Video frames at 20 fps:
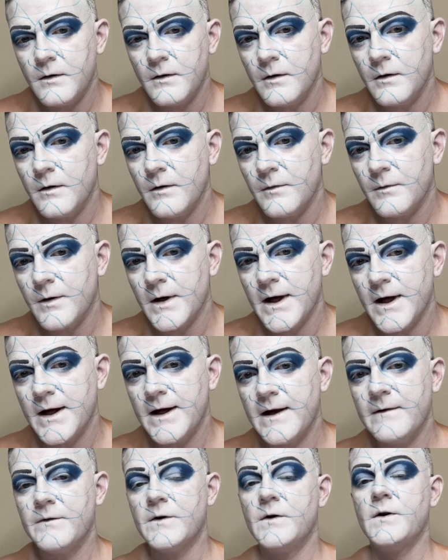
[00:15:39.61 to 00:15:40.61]
All right, I
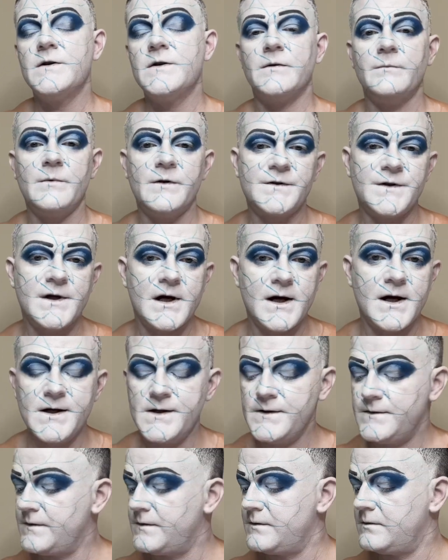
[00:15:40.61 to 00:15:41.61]
have the crease on both
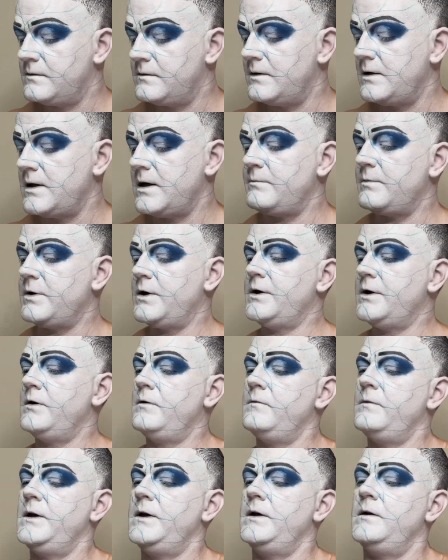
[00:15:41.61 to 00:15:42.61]
sides, and I'm gonna
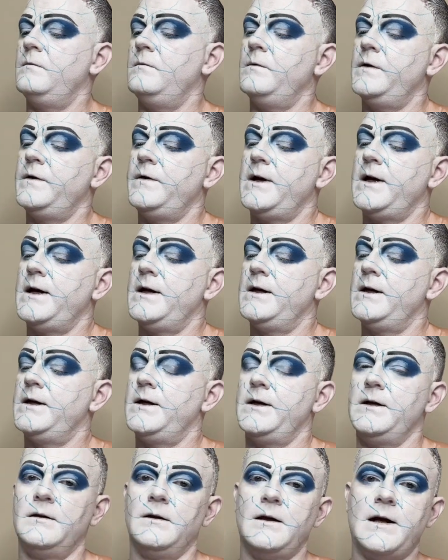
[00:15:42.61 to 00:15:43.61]
go in with
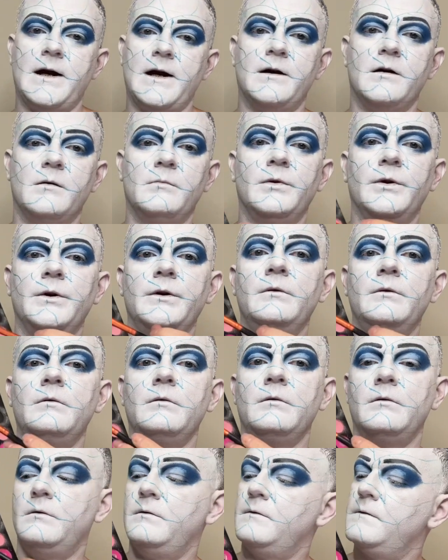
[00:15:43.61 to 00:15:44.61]
a lighter blue.
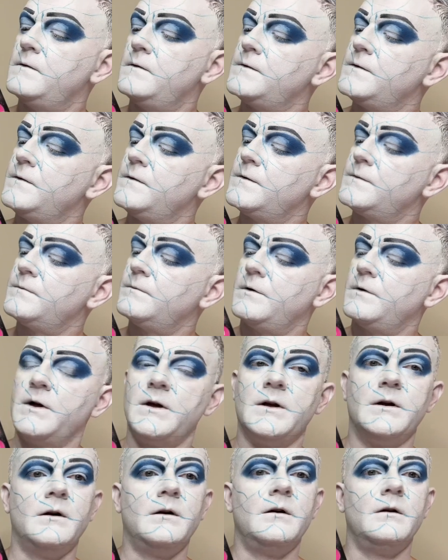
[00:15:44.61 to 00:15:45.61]
So this one right
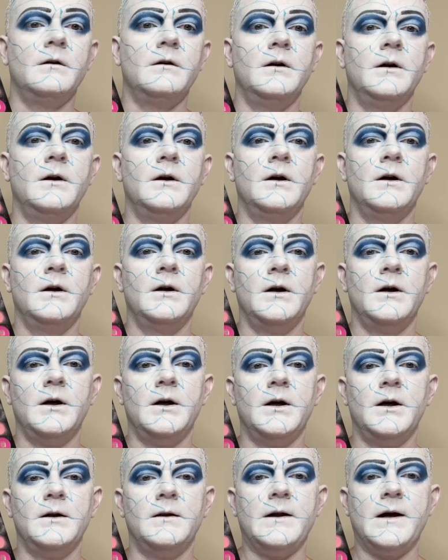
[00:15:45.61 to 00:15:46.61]
here,
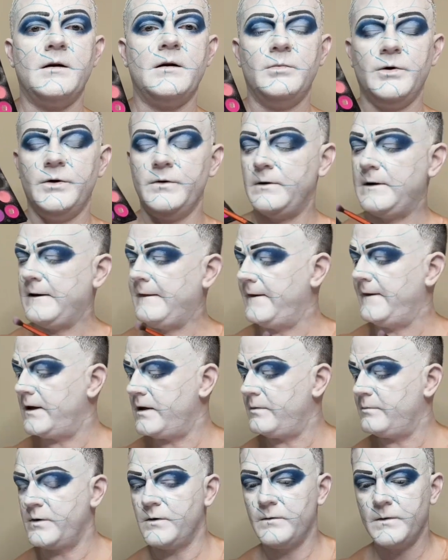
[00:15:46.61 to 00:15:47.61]
lighter blue, and then
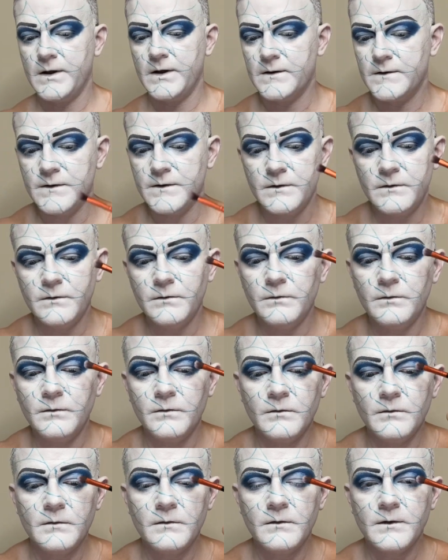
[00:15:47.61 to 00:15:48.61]
I'm going
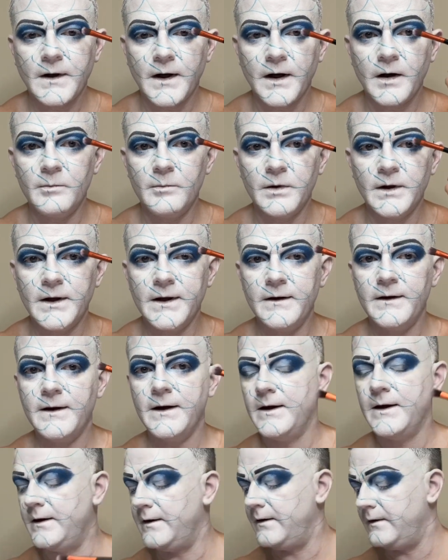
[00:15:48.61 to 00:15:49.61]
to kind of blend
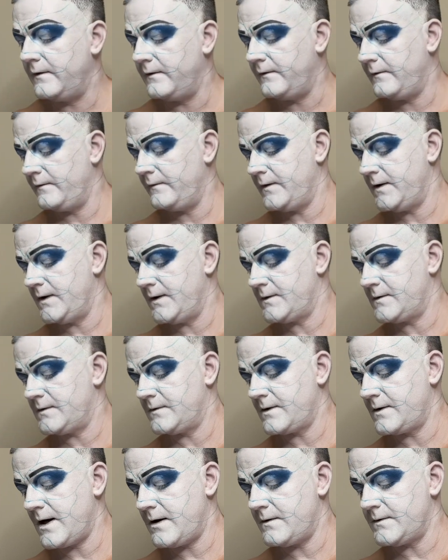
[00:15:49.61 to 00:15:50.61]
in this
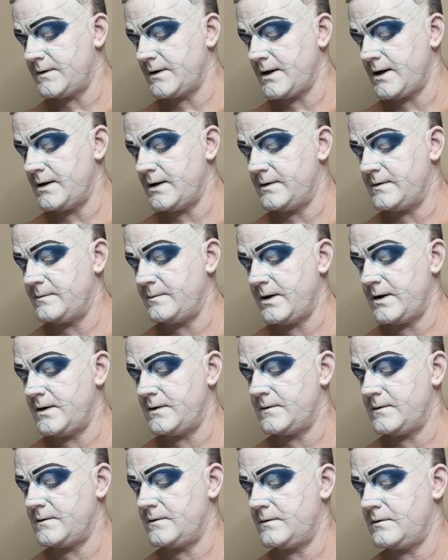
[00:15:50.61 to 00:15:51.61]
outside
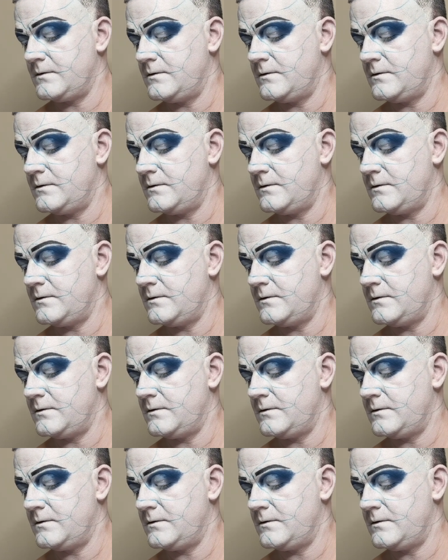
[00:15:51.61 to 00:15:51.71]
space.